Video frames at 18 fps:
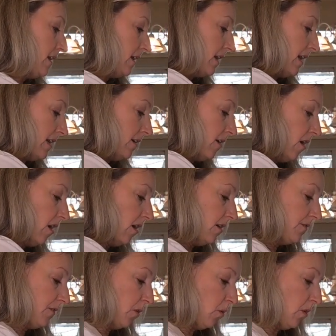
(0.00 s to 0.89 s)
and
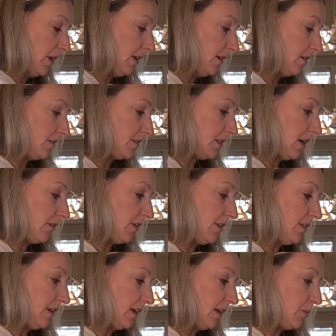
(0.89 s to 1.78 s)
all the oils and
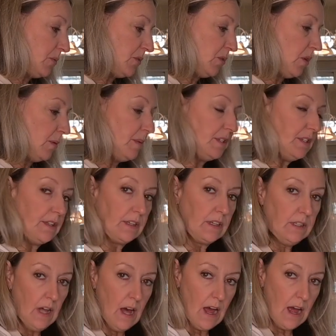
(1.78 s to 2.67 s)
everything absorb into the
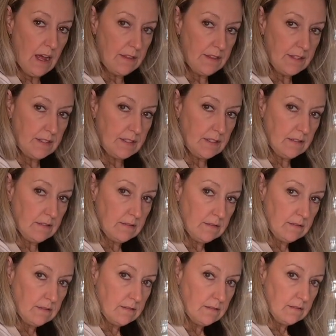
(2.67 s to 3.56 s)
cloths,
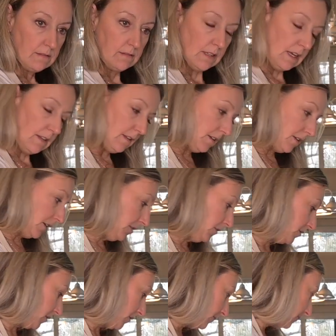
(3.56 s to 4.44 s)
and then you
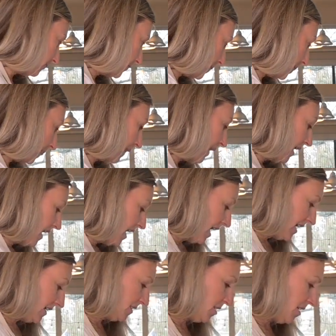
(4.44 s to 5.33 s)
use them.
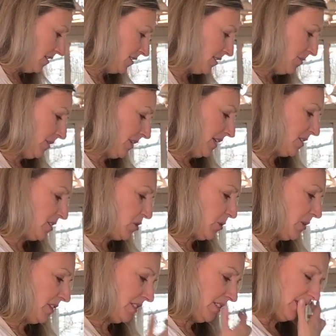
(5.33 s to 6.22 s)
I saw somebody
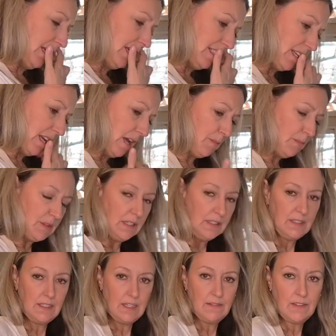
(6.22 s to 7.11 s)
twist these up.
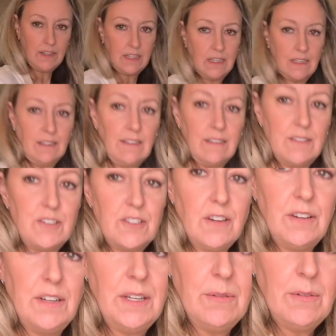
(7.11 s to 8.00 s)
Let's see if I can
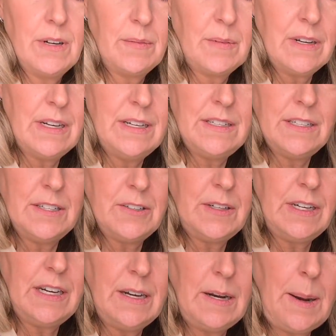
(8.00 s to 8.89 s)
show you what I'm gonna do
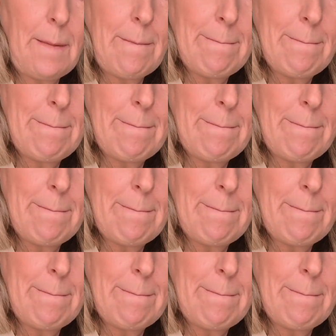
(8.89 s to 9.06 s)
here.